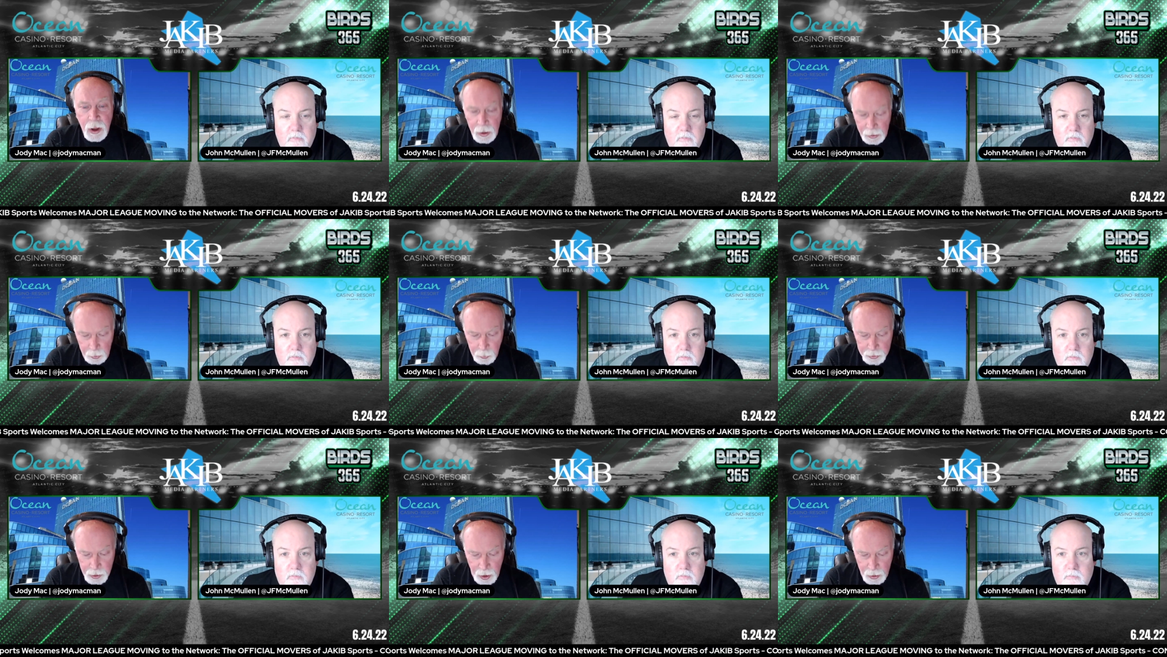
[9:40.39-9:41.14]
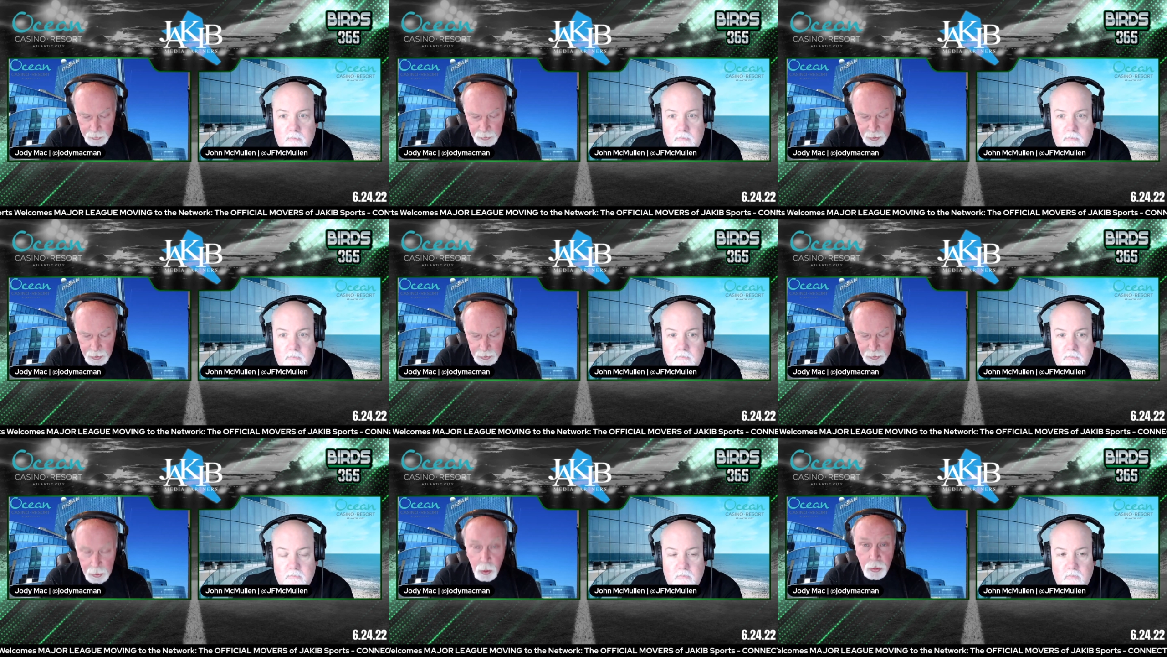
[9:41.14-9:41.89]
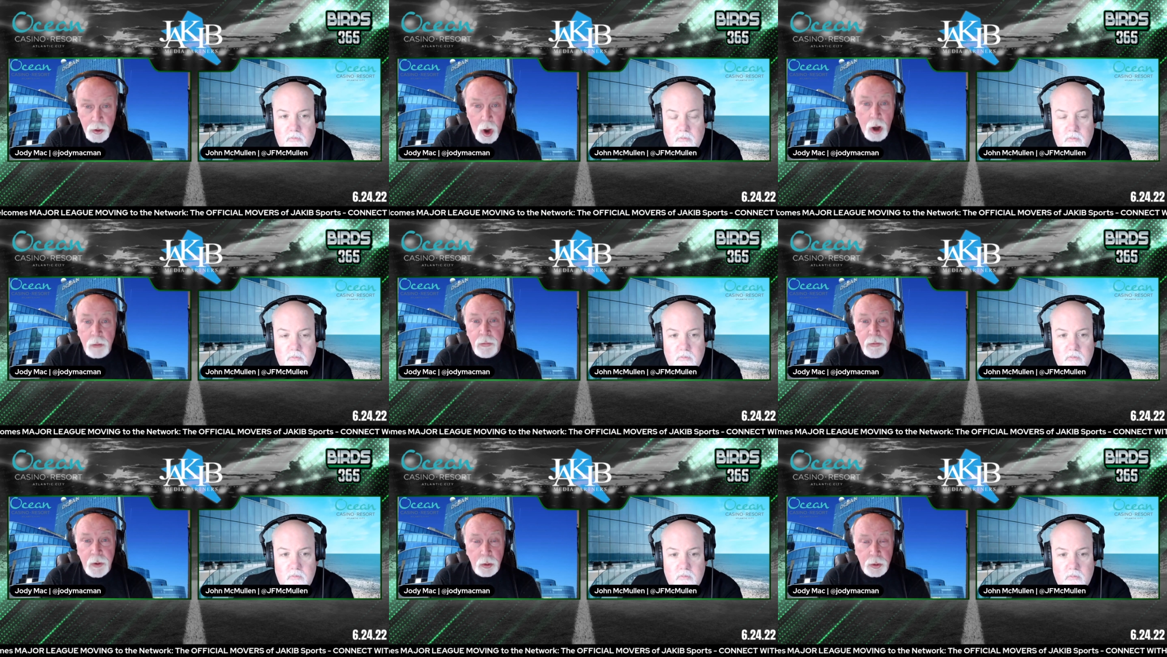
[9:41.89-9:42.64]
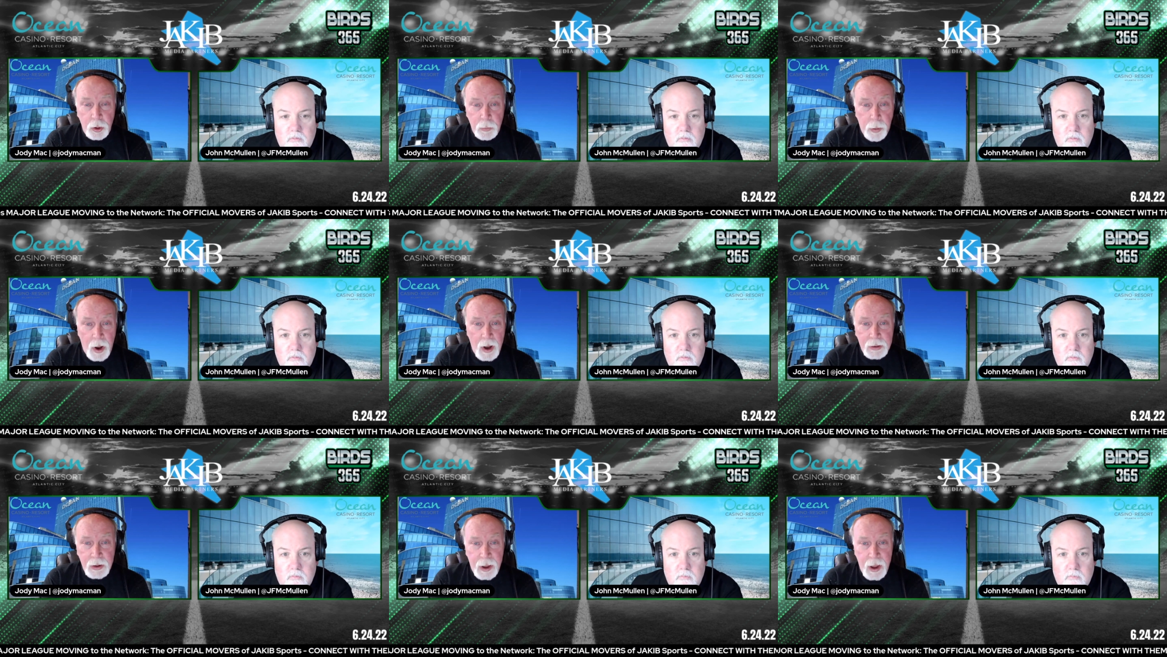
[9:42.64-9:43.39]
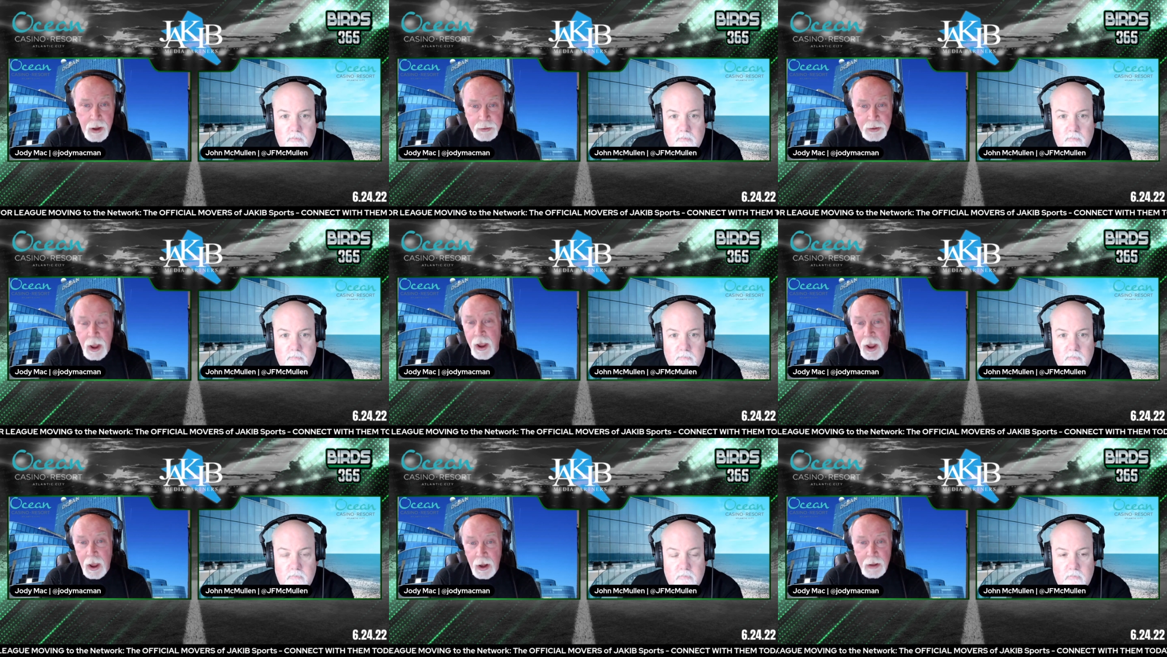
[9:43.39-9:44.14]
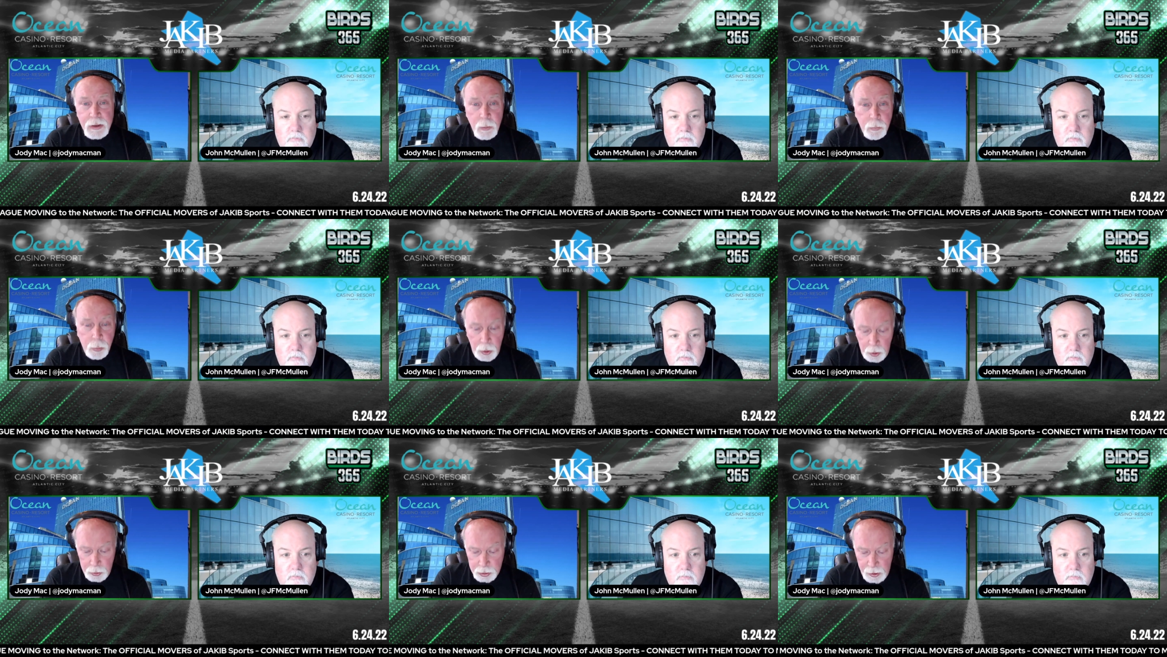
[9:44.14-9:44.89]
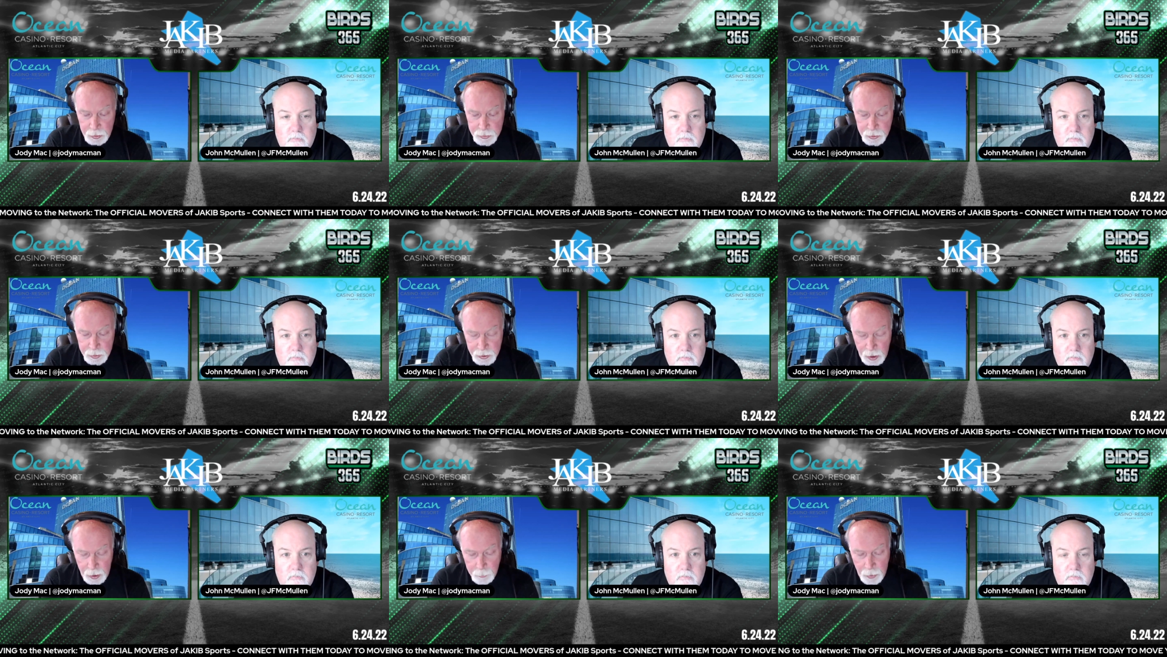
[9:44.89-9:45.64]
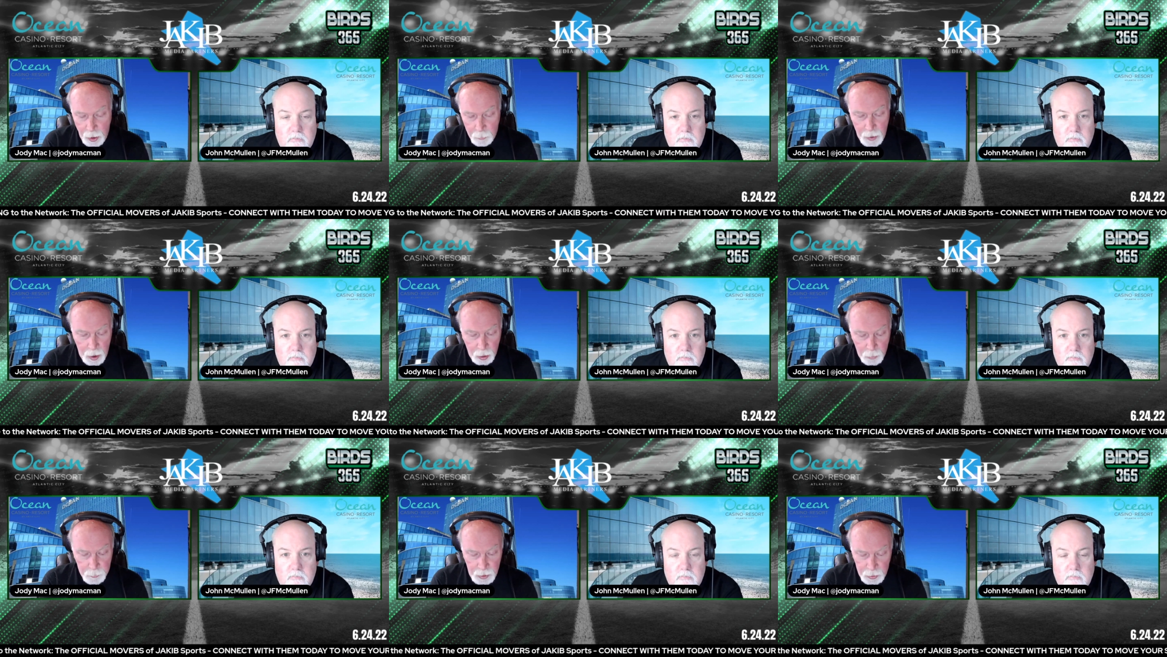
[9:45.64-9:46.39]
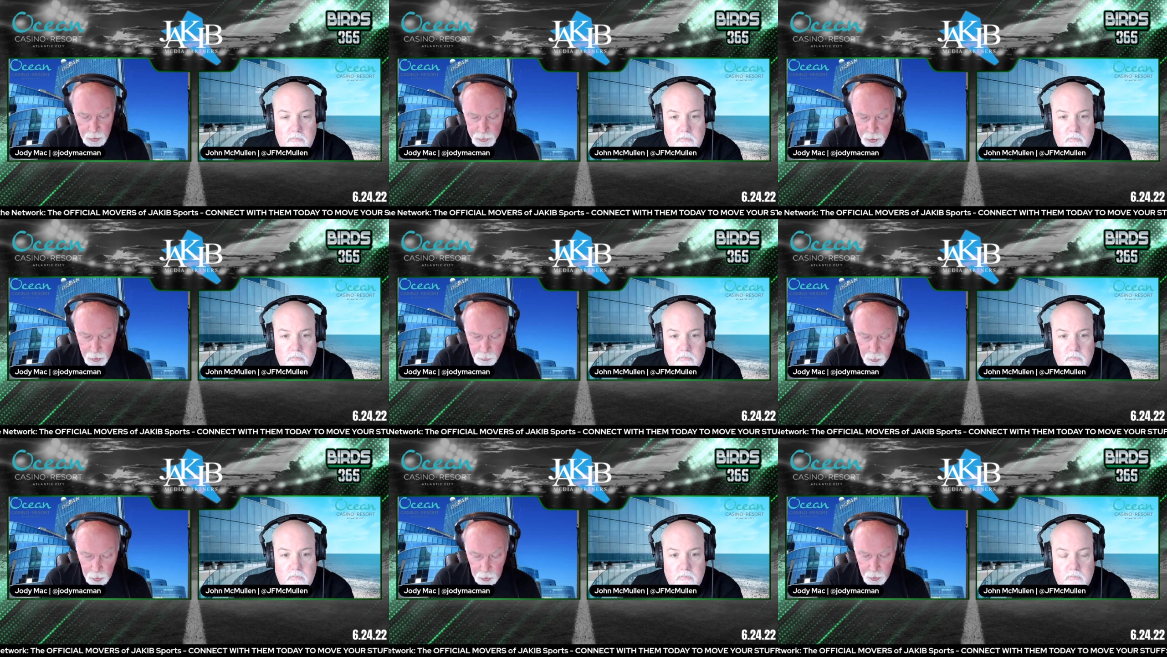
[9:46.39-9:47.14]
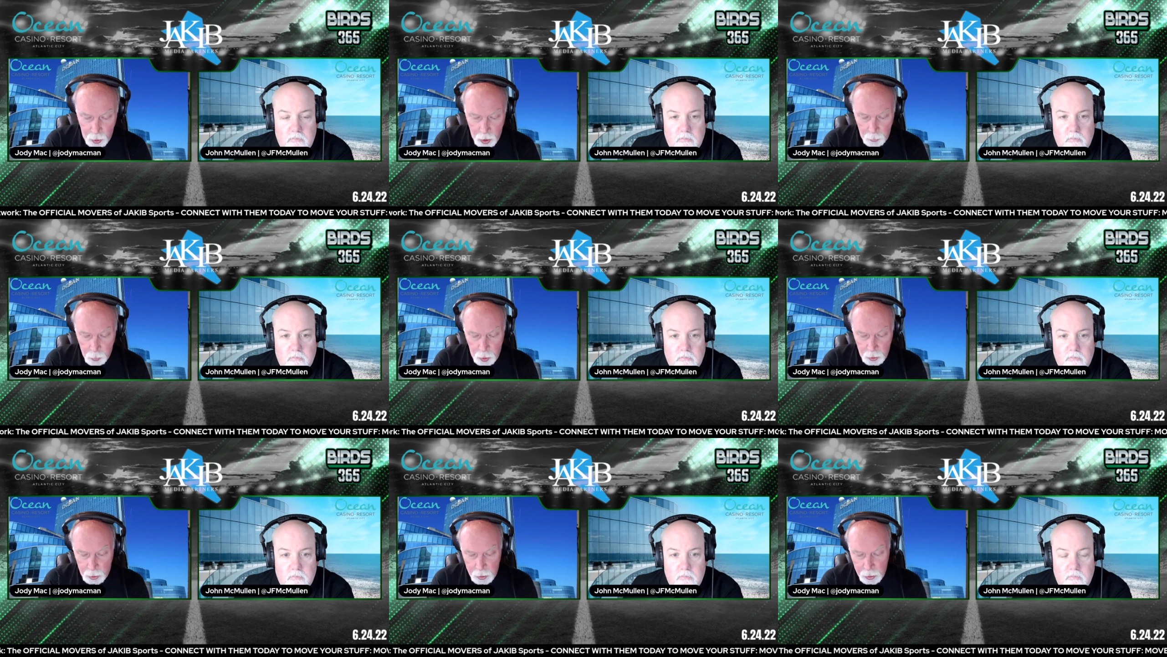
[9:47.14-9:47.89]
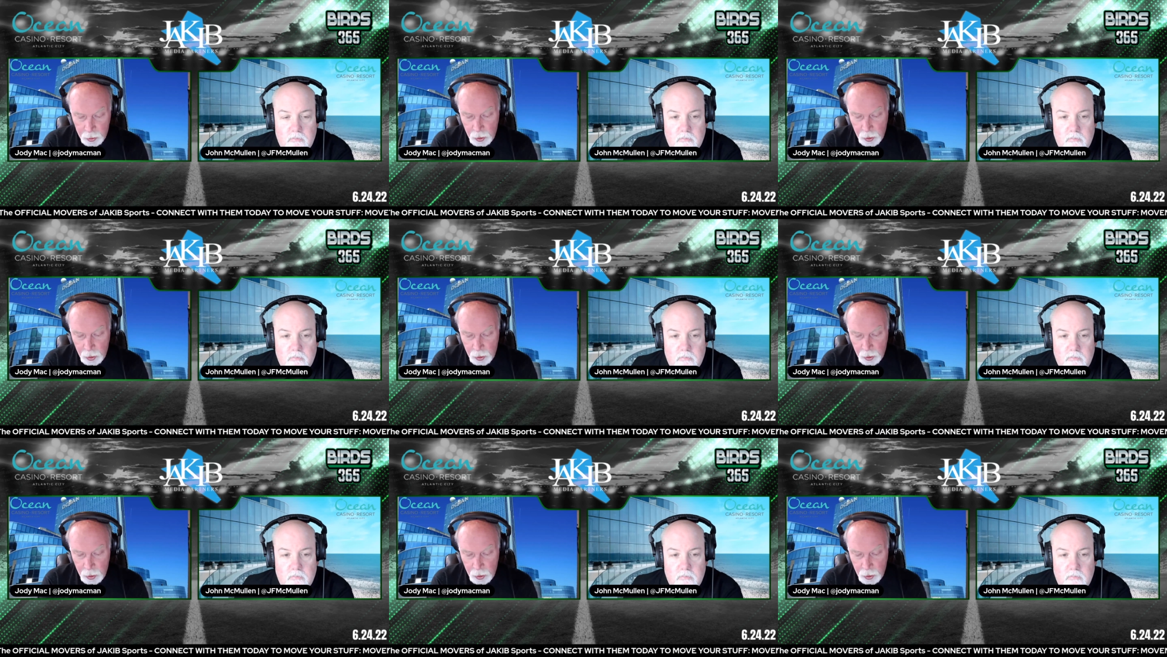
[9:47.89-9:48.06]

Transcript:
Speaker 1: He was on the Eagles Unfiltered podcast and had some pretty good things to say about Malcolm that he's a really hard worker,